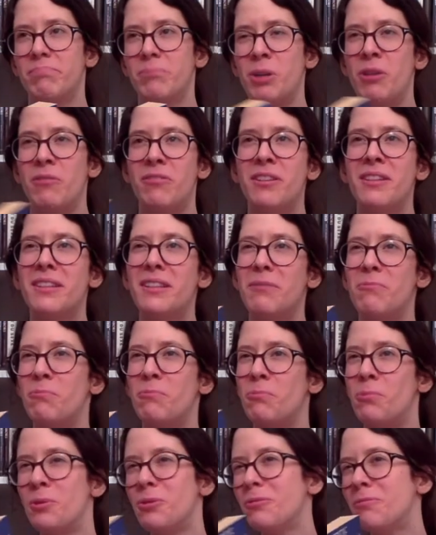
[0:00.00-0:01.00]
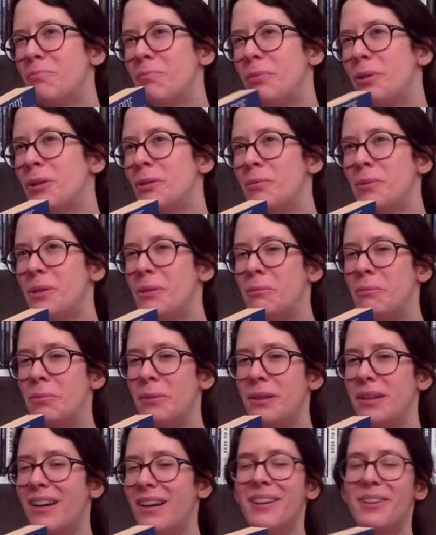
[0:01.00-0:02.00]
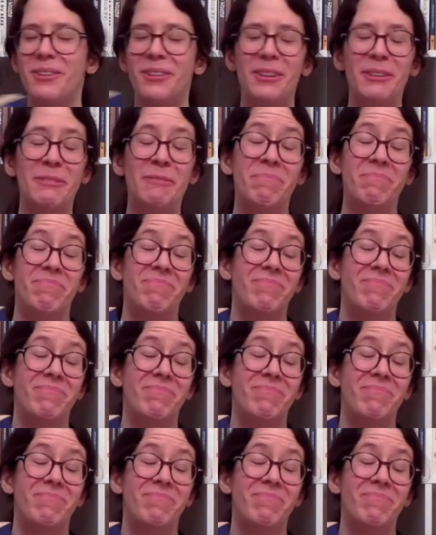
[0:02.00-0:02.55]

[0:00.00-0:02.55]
convinced it would have bugged me a bit. I don't know.